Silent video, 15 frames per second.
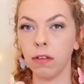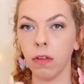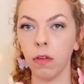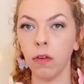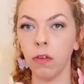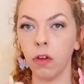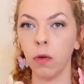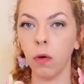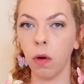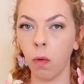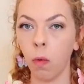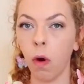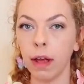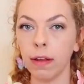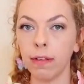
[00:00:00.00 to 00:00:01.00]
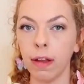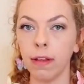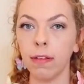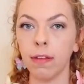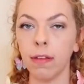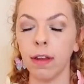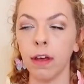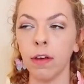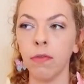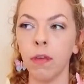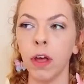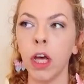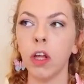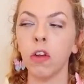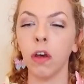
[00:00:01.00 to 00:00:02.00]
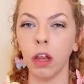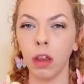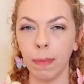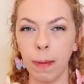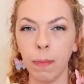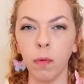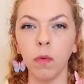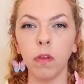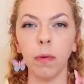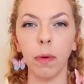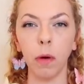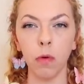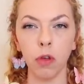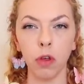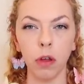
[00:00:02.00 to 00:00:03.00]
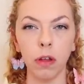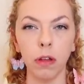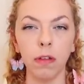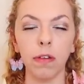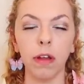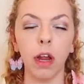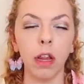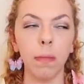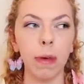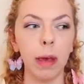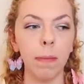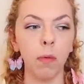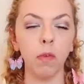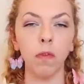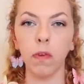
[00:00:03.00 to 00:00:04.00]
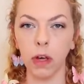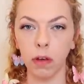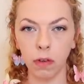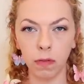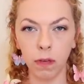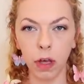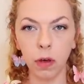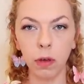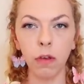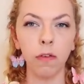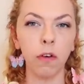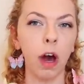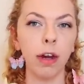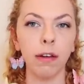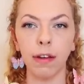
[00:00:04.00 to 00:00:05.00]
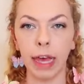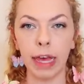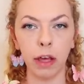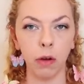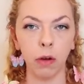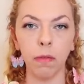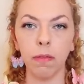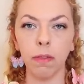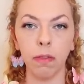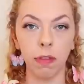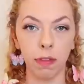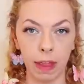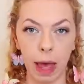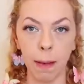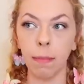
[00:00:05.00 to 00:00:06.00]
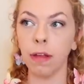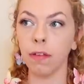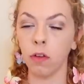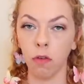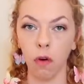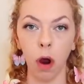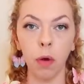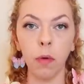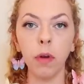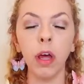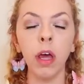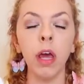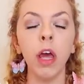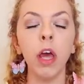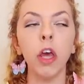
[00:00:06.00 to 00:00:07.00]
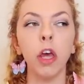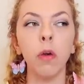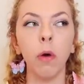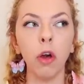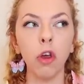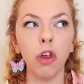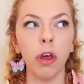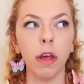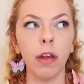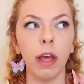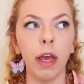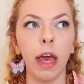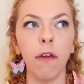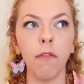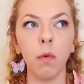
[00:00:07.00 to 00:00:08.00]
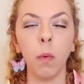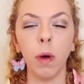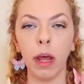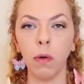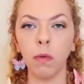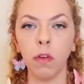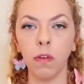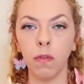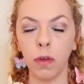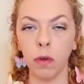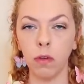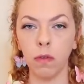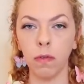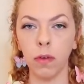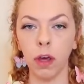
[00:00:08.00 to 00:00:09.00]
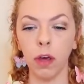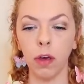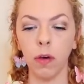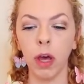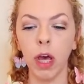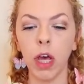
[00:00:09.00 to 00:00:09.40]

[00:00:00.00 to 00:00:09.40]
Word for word: So those of you who are quite sensitive to other people's emotions and other people's views of you, and you've kind of taken on them as your own, you are shedding everyone else's views of you.